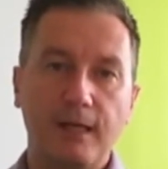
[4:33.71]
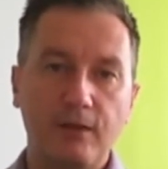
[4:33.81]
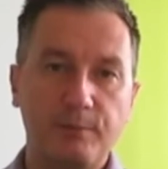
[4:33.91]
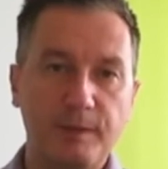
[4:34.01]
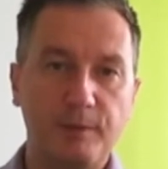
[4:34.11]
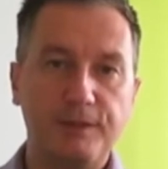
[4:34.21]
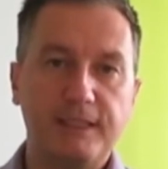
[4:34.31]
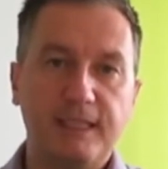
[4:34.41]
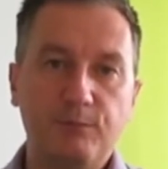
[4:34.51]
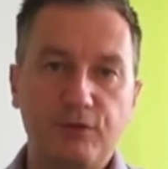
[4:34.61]
other people in the
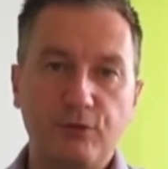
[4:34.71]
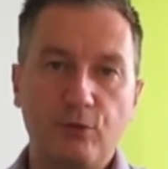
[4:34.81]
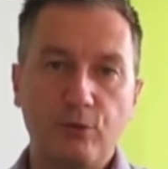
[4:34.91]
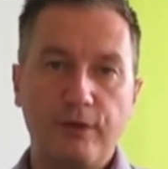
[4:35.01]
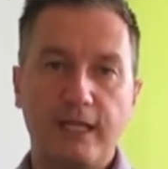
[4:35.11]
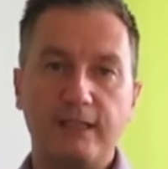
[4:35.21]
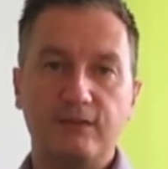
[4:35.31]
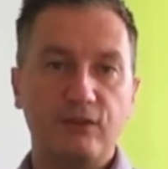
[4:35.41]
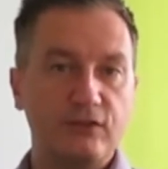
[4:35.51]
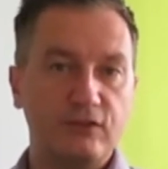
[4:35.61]
teams know that
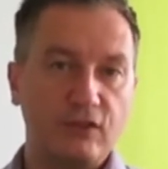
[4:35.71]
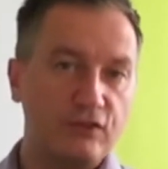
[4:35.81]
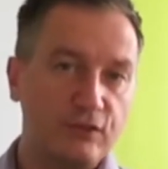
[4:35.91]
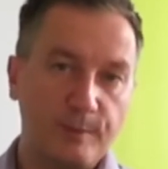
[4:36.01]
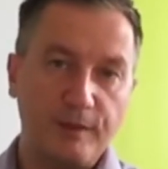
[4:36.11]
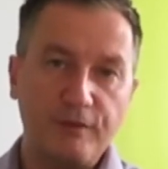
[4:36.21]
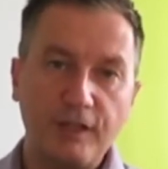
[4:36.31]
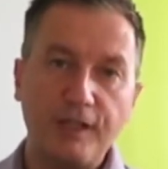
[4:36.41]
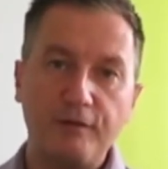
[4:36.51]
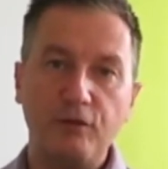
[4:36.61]
such and such is coming in for
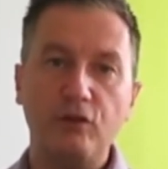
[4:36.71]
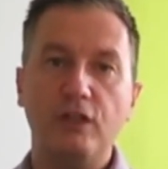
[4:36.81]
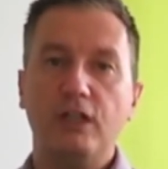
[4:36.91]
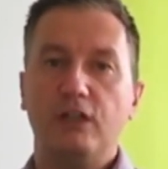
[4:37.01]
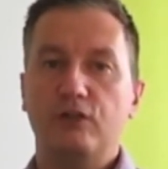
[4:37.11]
an interview.